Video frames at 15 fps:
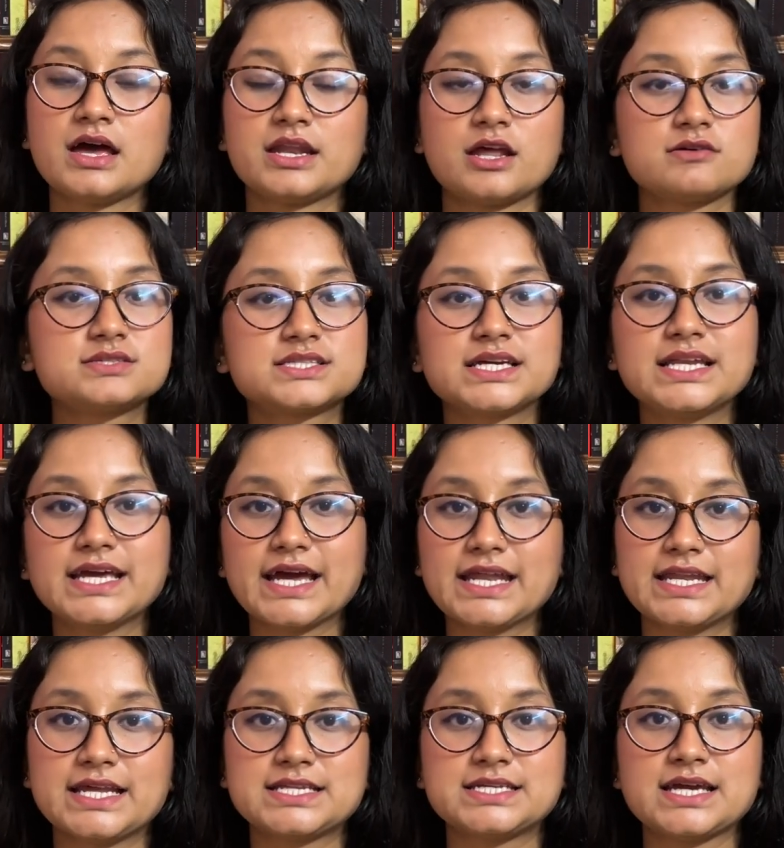Now, Celia
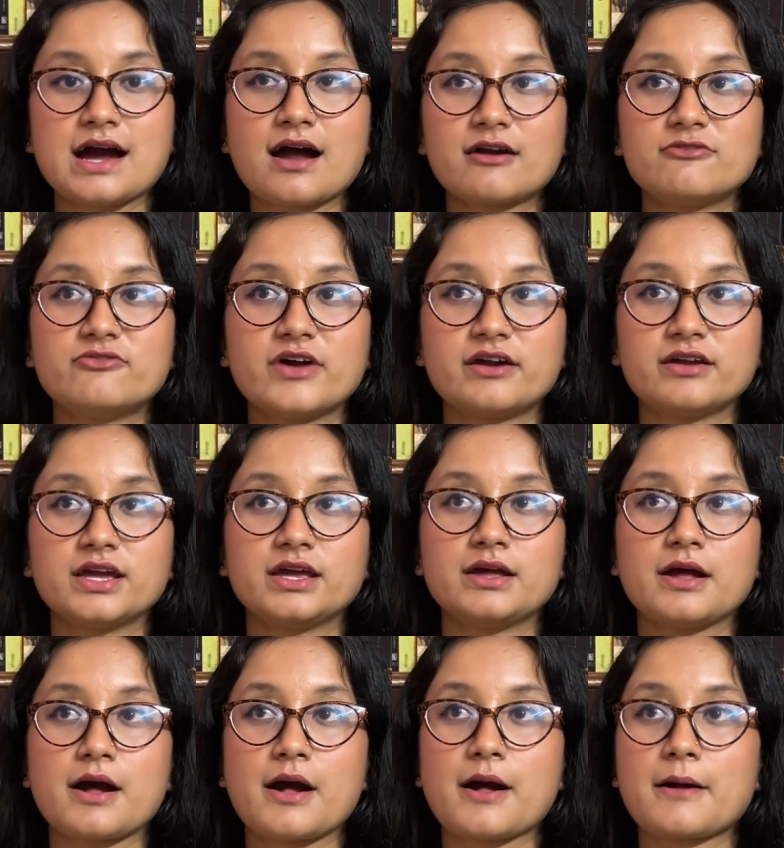and Nettie are
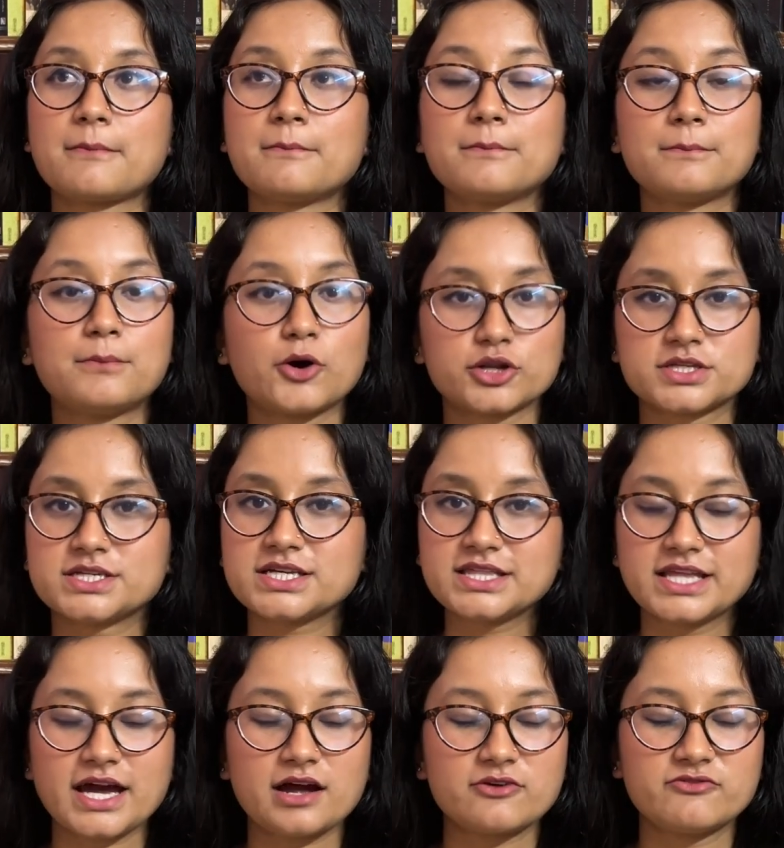very bonded.
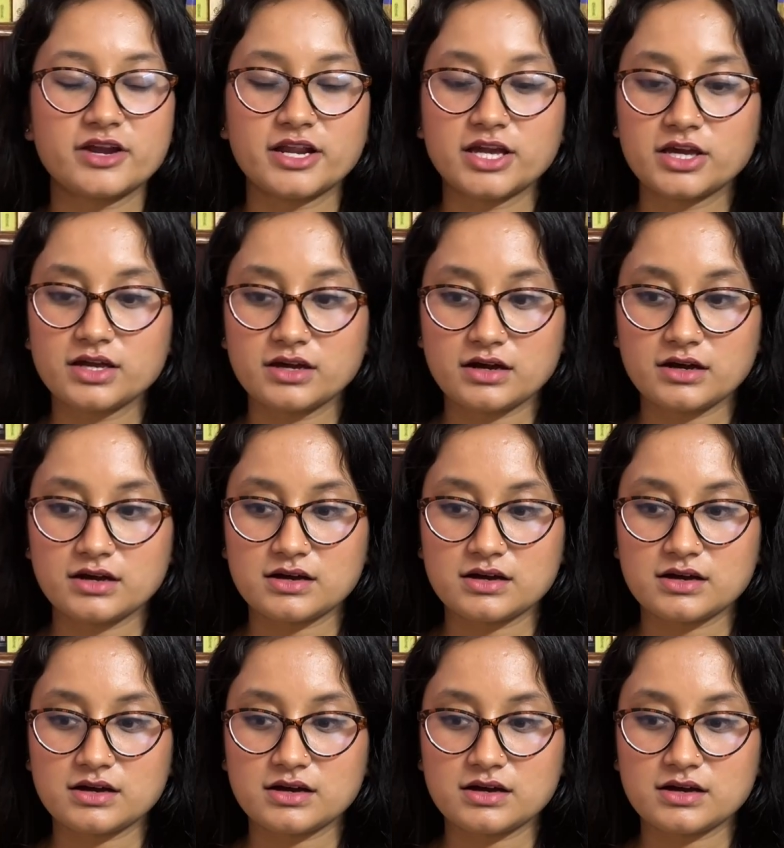They are very